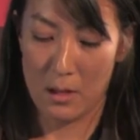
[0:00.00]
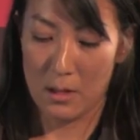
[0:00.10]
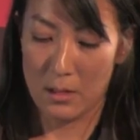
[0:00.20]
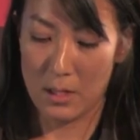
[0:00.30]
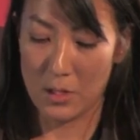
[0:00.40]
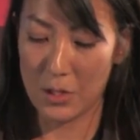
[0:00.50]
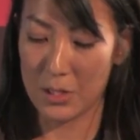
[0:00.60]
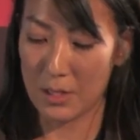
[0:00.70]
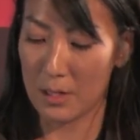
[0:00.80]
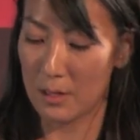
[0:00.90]
Sejong
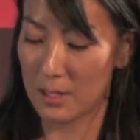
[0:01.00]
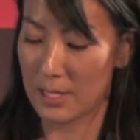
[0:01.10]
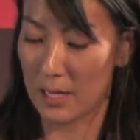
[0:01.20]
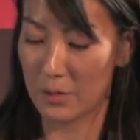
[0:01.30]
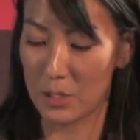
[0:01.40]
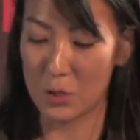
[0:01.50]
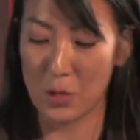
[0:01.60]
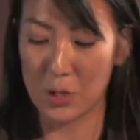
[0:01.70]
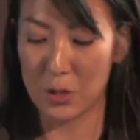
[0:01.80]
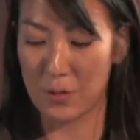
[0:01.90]
studied the sounds and
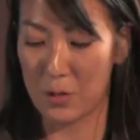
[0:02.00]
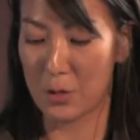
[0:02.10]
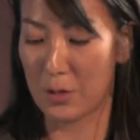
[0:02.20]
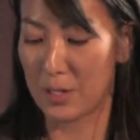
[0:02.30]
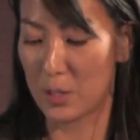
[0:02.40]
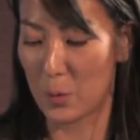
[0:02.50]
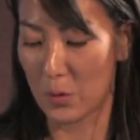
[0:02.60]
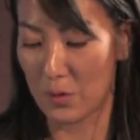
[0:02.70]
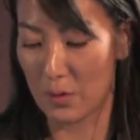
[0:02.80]
structure of the Korean spoken